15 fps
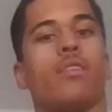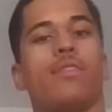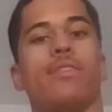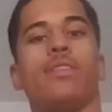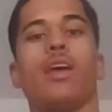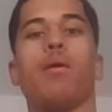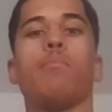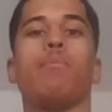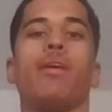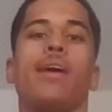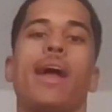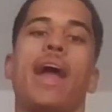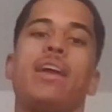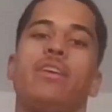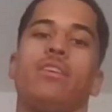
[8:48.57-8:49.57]
Number
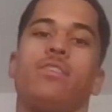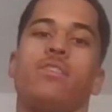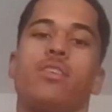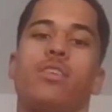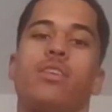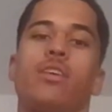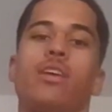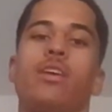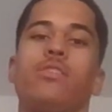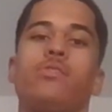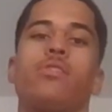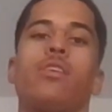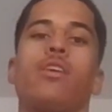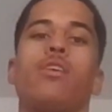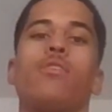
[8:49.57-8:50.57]
8
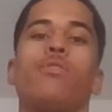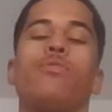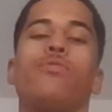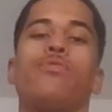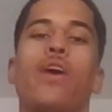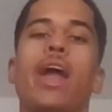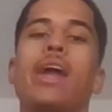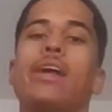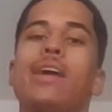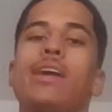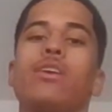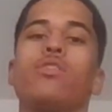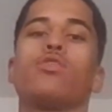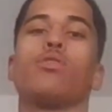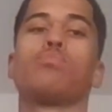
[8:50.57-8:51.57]
is
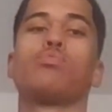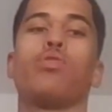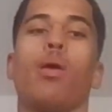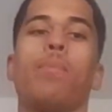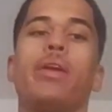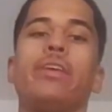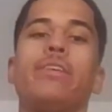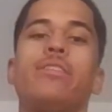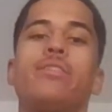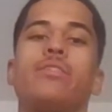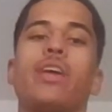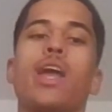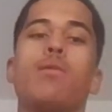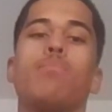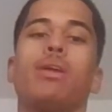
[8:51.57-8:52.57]
failing to properly
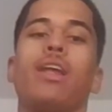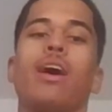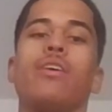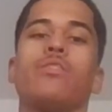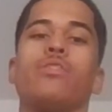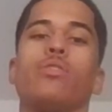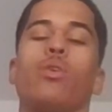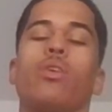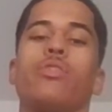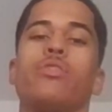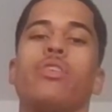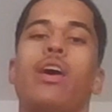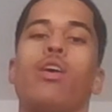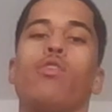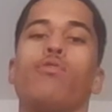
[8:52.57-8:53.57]
stabilize
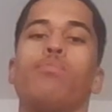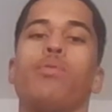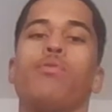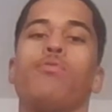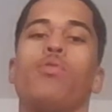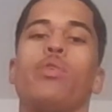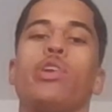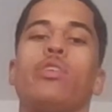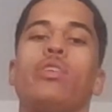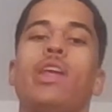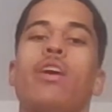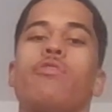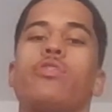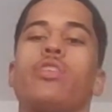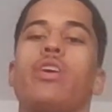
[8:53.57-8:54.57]
yourself before you
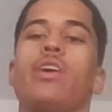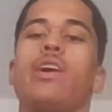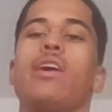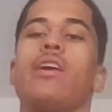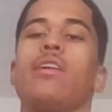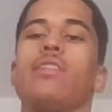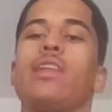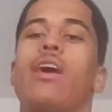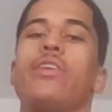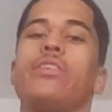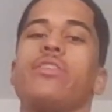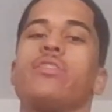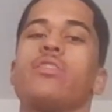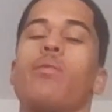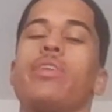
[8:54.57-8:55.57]
lift. Now,
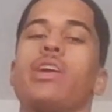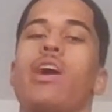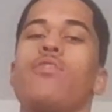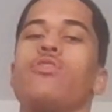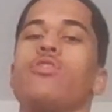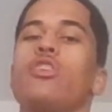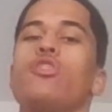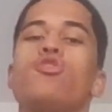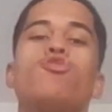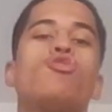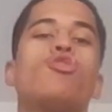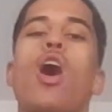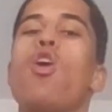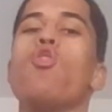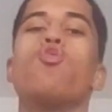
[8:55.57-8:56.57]
this is something I've seen
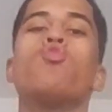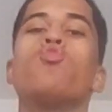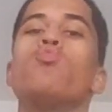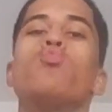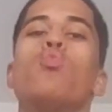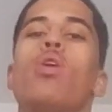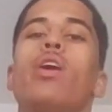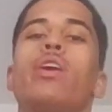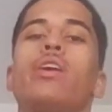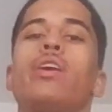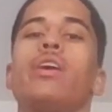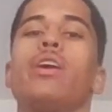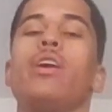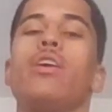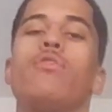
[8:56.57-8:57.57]
no
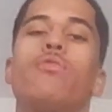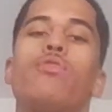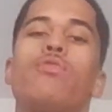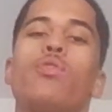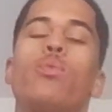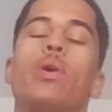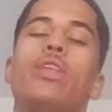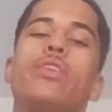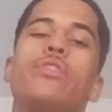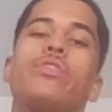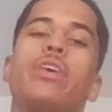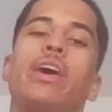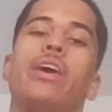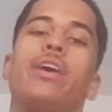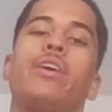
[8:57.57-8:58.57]

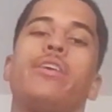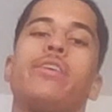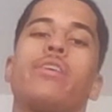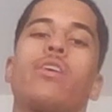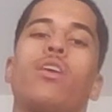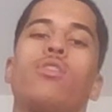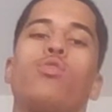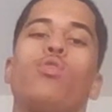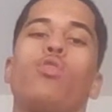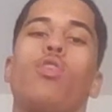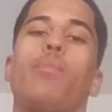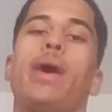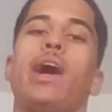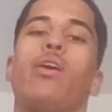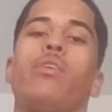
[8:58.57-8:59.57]
influencer talk
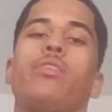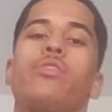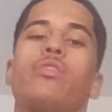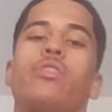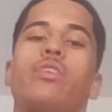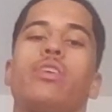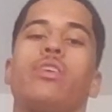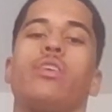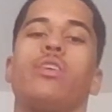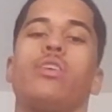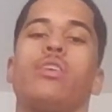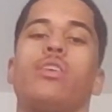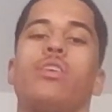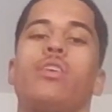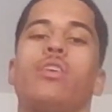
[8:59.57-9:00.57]
about.
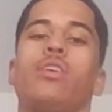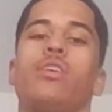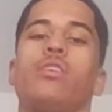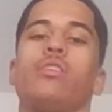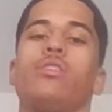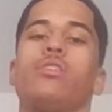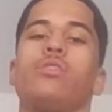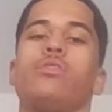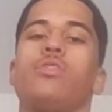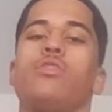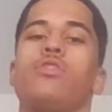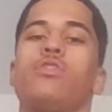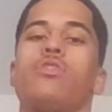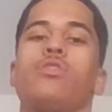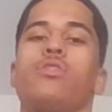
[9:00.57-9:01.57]

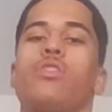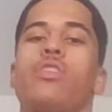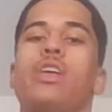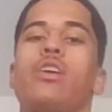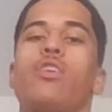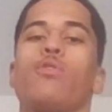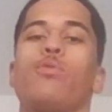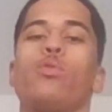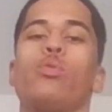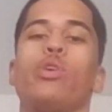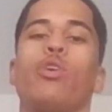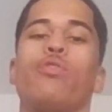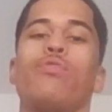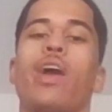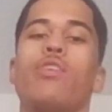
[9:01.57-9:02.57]
Just think of all
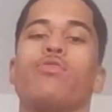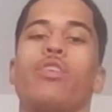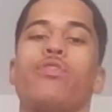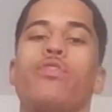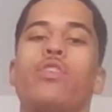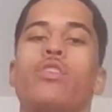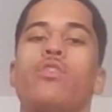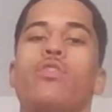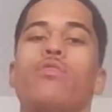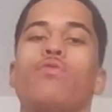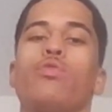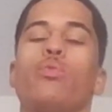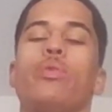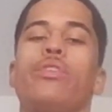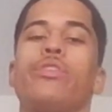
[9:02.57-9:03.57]
your favorite fitness
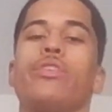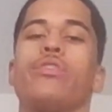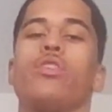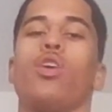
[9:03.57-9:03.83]
influencers, and